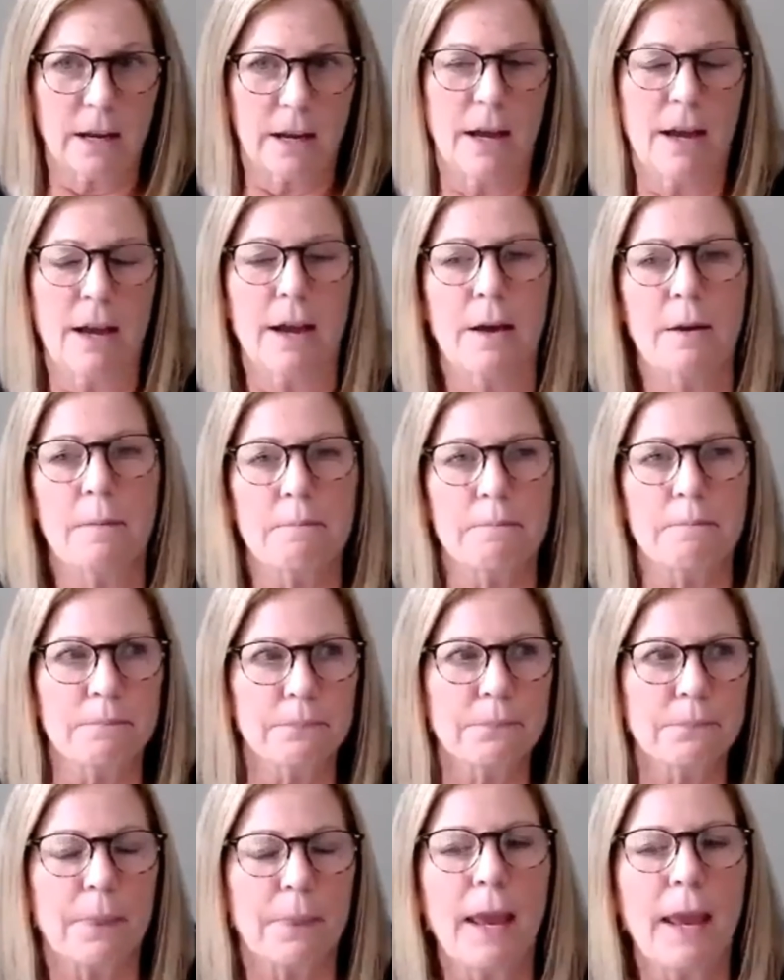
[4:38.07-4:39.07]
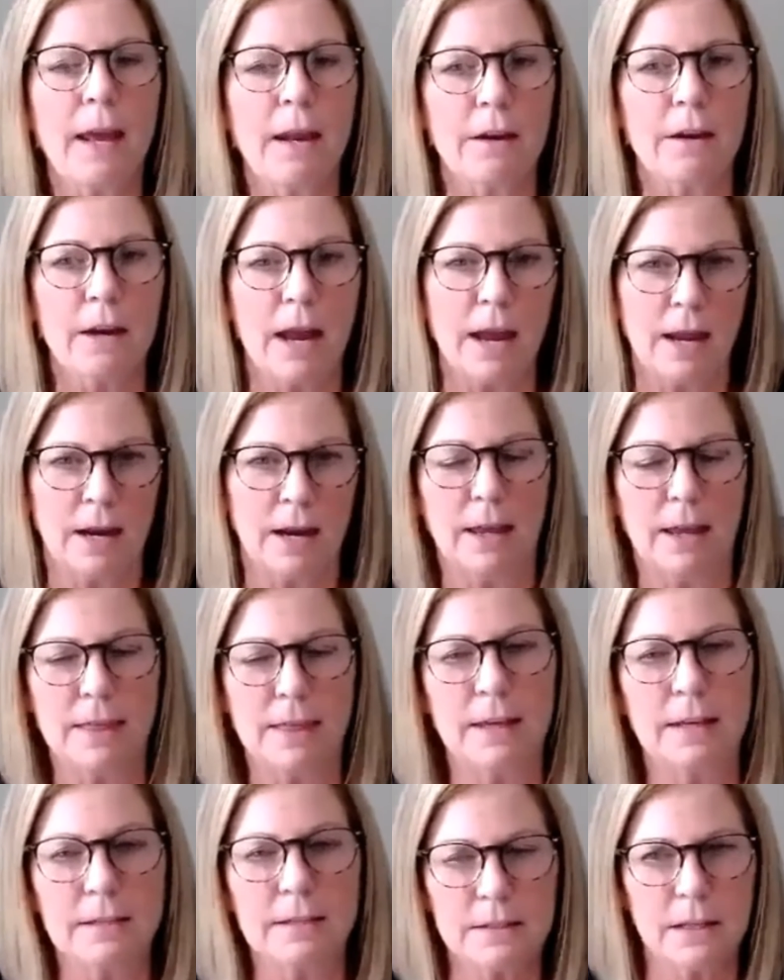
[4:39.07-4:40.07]
And I
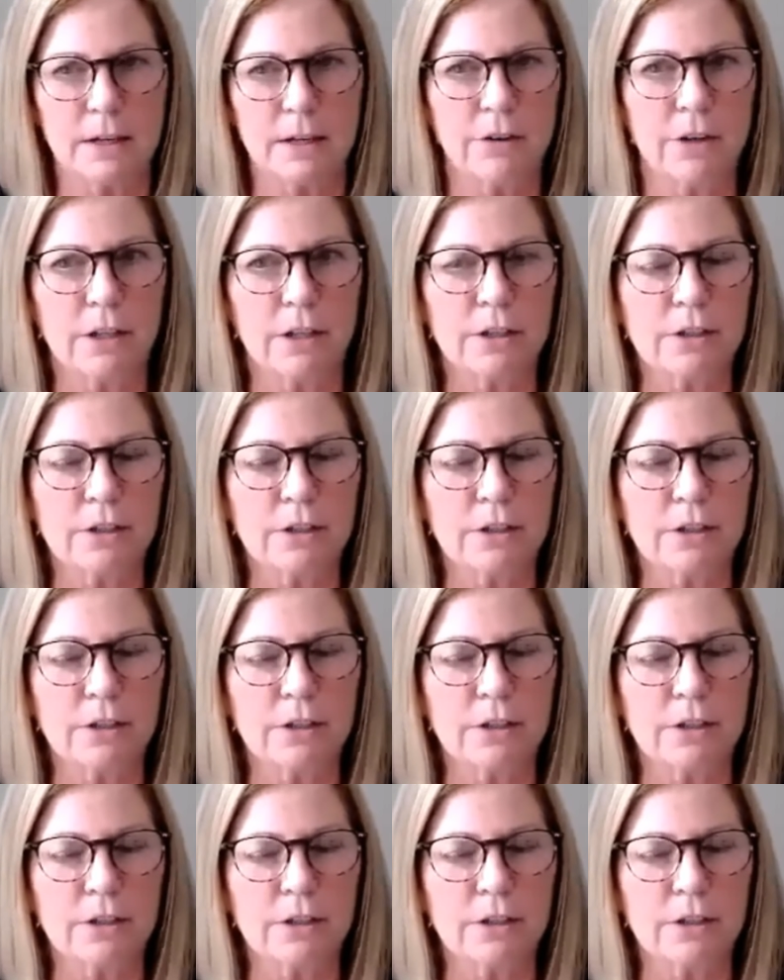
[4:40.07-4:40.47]
think Sarah